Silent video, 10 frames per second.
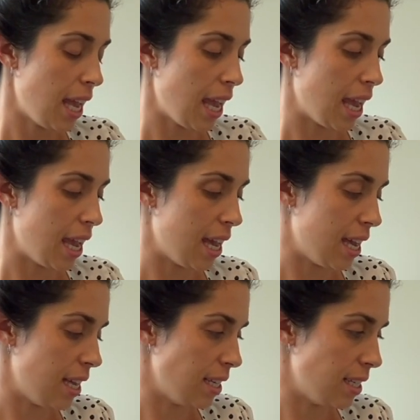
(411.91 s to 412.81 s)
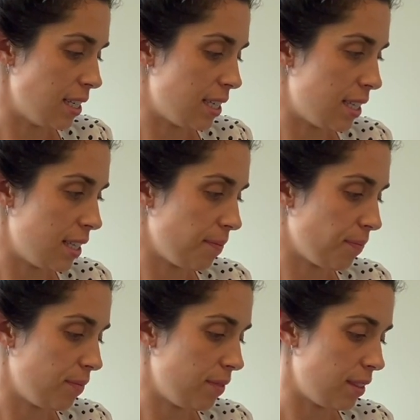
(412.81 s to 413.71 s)
And
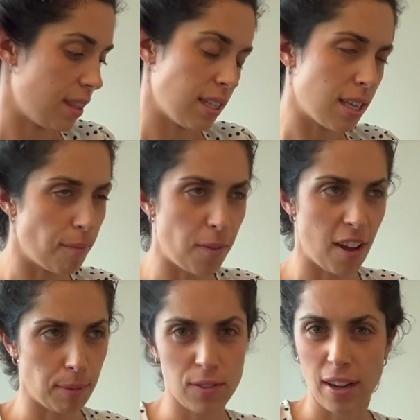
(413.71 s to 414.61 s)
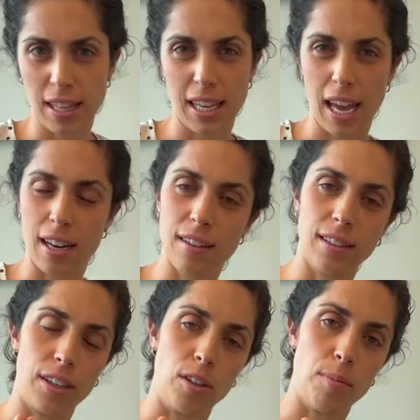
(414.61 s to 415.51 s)
some families find they get a
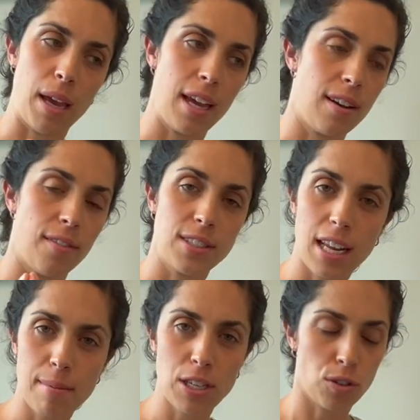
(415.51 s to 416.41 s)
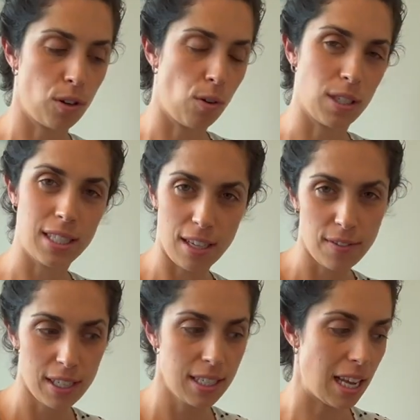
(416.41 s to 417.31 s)
little bit of sediment or
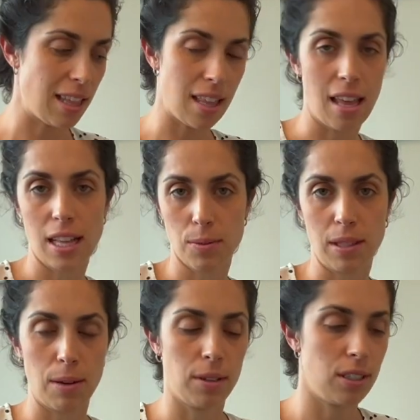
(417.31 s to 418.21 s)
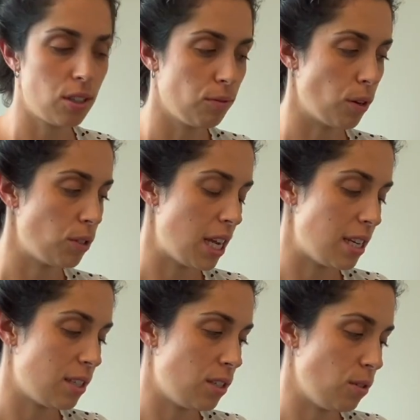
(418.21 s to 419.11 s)
stiffened, and then that's when they would
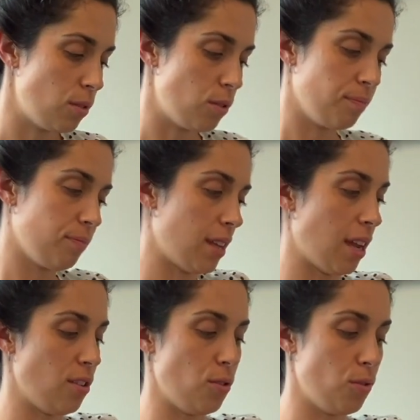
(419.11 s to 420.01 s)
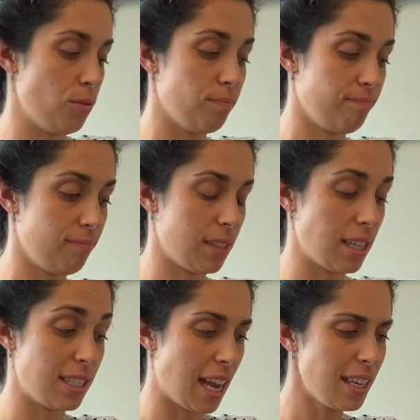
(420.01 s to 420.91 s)
rotate to a new
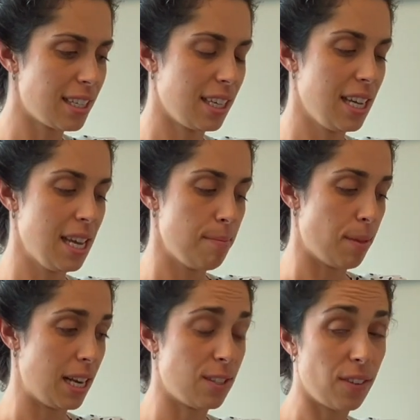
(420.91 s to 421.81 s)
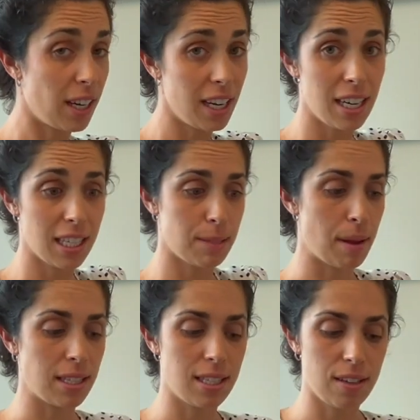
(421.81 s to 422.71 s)
set. But it's very
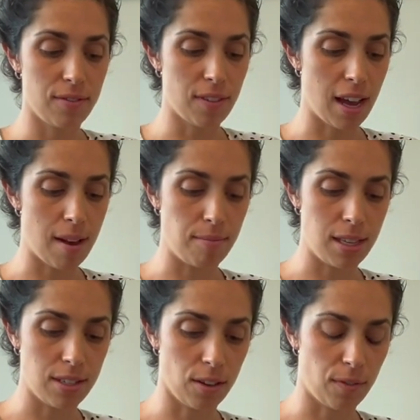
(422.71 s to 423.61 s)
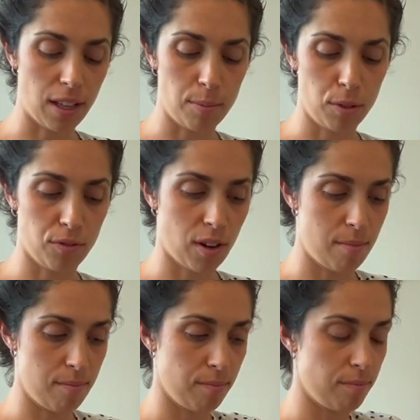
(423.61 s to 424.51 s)
inexpensive. These are available
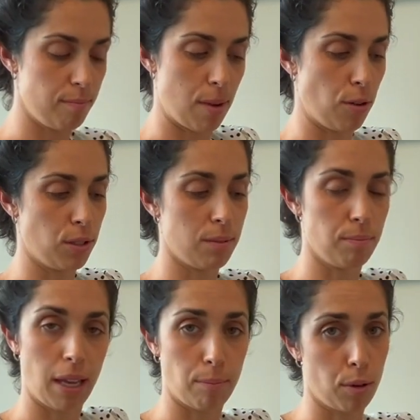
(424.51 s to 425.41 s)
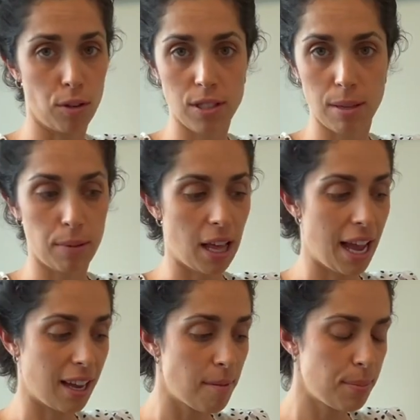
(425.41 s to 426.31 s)
from mills like birth
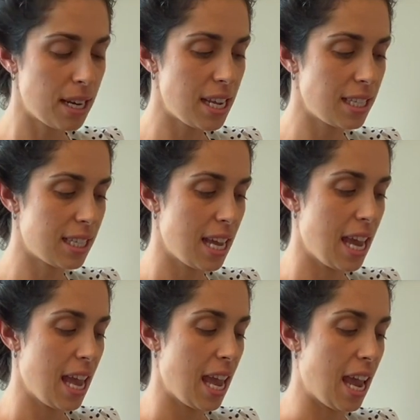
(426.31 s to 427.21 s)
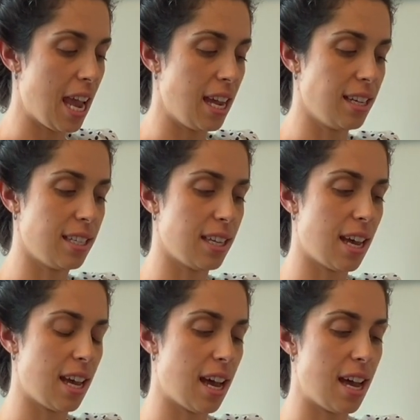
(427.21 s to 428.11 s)
supply companies, and
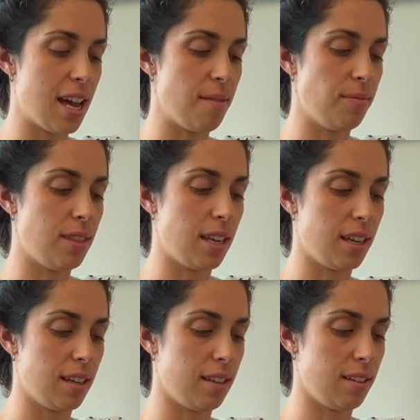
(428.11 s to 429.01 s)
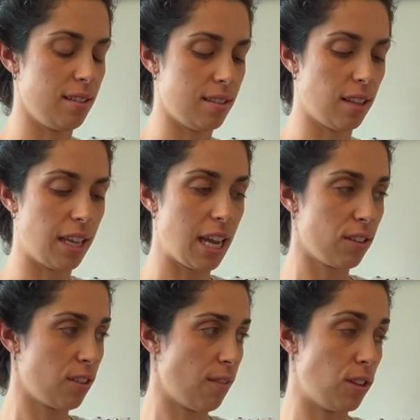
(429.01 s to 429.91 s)
the
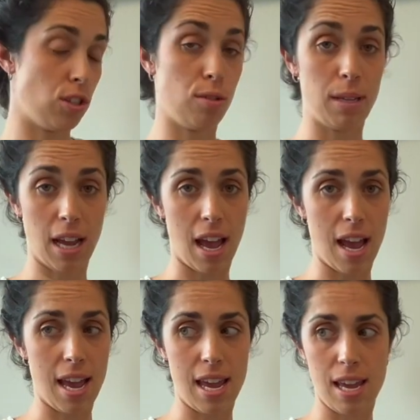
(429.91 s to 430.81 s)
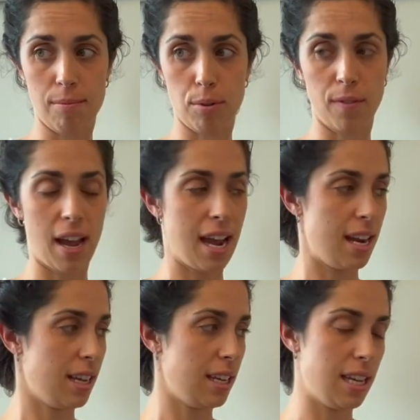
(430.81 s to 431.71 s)
length of the tubing I provide